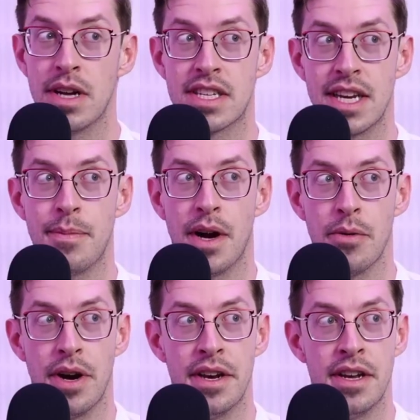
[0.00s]
you might step
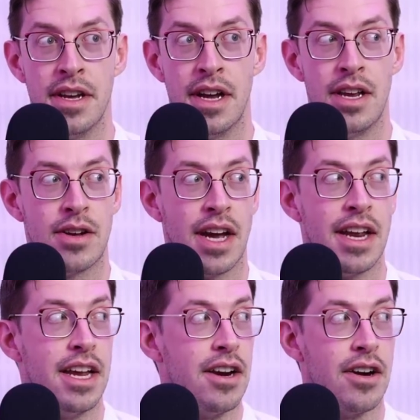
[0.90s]
on one, and you
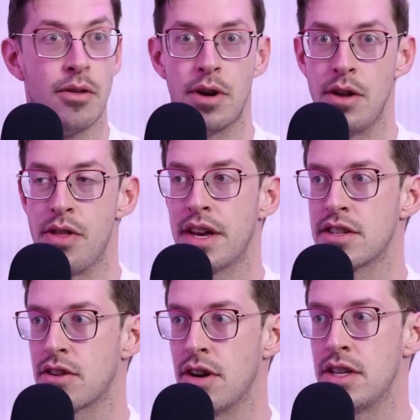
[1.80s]
kind of hear what you
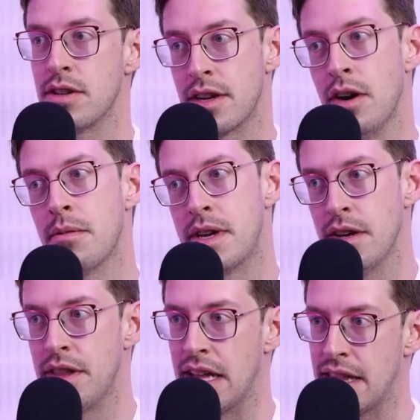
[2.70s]
think is a crunch. You're like, oh,
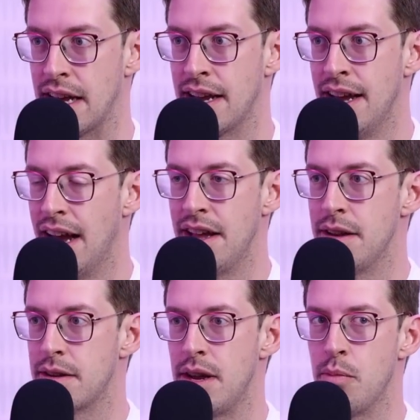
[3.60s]
killed that thing. And
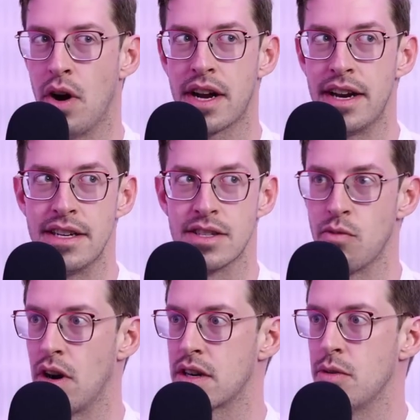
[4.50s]
then you keep walking, and it
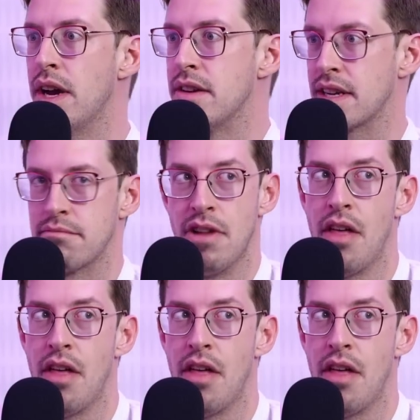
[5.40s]
just walked away. It was like